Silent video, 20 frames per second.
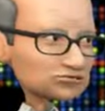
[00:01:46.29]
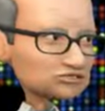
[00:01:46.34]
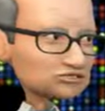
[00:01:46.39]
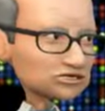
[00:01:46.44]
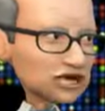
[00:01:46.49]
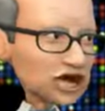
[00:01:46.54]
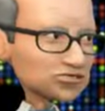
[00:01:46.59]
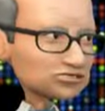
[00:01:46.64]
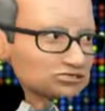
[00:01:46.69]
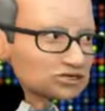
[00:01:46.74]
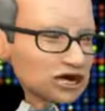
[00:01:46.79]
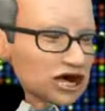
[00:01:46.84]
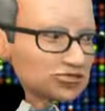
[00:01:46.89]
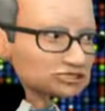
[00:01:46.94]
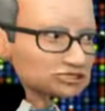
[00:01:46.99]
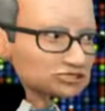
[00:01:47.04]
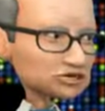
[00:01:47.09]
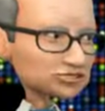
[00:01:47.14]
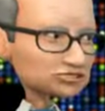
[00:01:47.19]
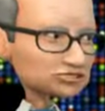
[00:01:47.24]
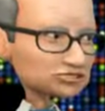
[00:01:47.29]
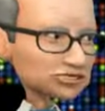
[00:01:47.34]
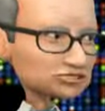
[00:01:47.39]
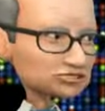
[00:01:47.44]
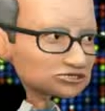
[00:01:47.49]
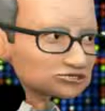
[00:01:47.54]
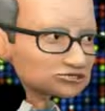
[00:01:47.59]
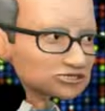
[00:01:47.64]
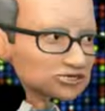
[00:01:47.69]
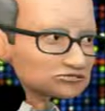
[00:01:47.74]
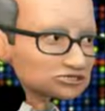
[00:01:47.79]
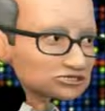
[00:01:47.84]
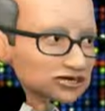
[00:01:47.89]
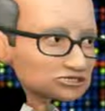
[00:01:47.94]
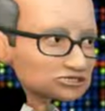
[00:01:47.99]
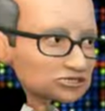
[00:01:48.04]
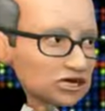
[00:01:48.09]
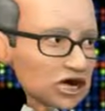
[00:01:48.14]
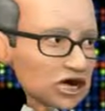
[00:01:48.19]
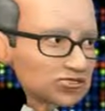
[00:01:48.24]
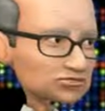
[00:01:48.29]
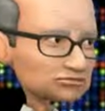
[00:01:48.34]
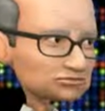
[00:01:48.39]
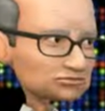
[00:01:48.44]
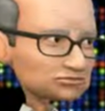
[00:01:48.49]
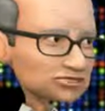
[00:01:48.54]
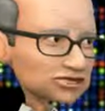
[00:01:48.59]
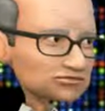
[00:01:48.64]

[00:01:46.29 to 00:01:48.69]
and shouting out crazy stuff like that,